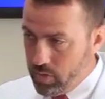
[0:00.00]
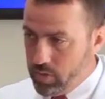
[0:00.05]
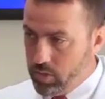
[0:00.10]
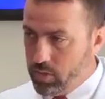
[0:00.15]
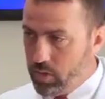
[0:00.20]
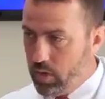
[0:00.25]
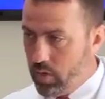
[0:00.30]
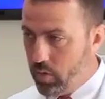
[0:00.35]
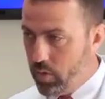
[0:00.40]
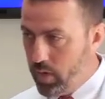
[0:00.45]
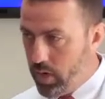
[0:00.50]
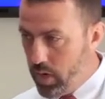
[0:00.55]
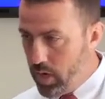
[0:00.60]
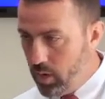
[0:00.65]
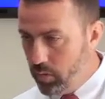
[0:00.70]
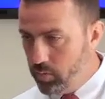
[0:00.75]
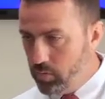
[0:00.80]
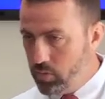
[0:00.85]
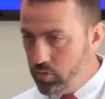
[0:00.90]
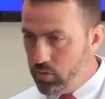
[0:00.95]
So it
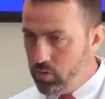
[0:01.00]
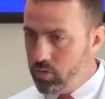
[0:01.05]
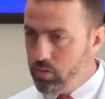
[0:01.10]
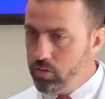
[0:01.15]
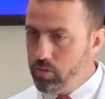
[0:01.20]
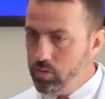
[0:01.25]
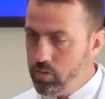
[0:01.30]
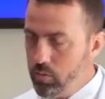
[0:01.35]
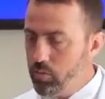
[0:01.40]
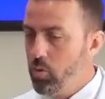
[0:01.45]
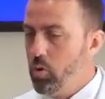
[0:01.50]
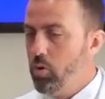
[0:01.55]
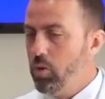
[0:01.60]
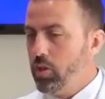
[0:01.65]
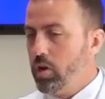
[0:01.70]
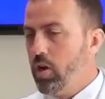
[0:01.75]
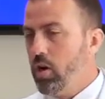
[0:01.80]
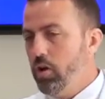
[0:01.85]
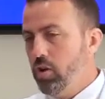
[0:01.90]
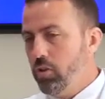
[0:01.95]
helps support
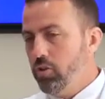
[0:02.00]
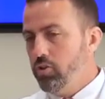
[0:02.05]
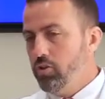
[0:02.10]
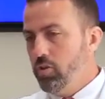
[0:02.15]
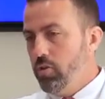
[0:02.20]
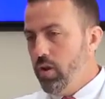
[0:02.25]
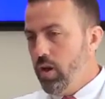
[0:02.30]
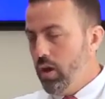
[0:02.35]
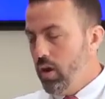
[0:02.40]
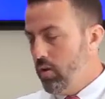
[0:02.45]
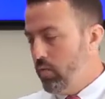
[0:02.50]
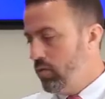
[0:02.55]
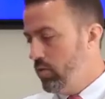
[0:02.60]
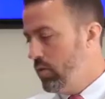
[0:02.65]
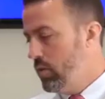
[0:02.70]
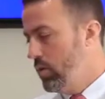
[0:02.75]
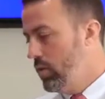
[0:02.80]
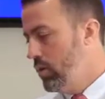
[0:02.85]
the cartilage you have.